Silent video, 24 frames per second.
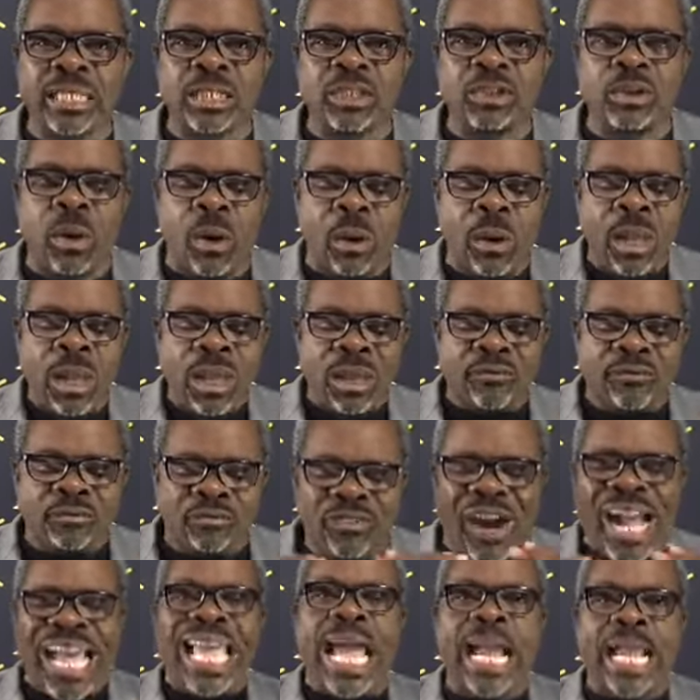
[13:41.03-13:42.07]
You know,
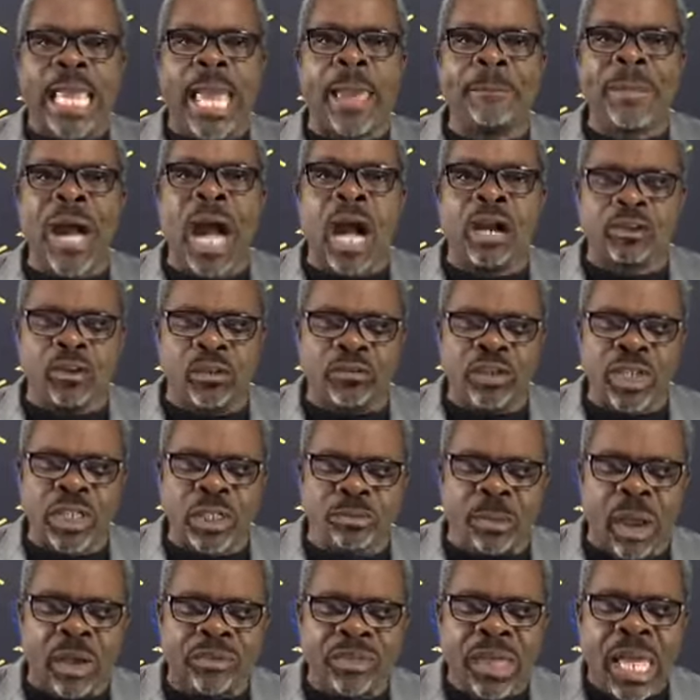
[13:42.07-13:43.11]
fire came out of his
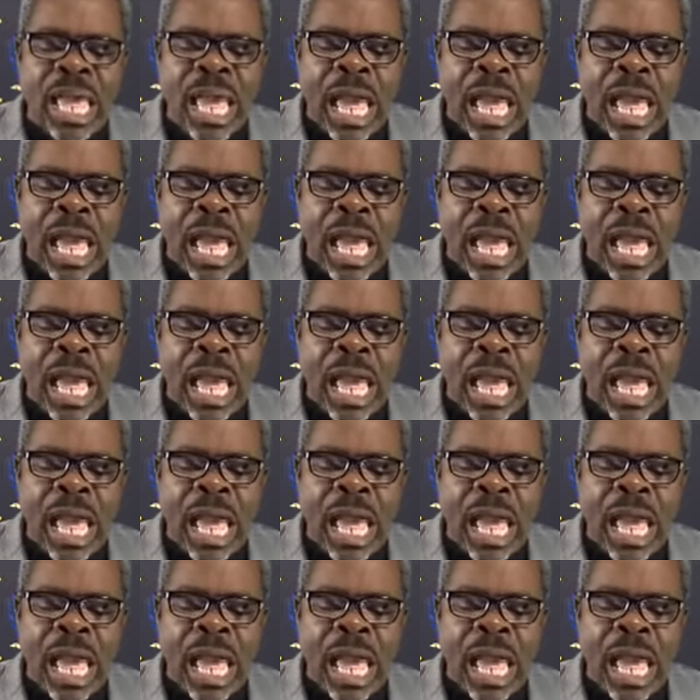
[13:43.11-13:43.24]
mouth.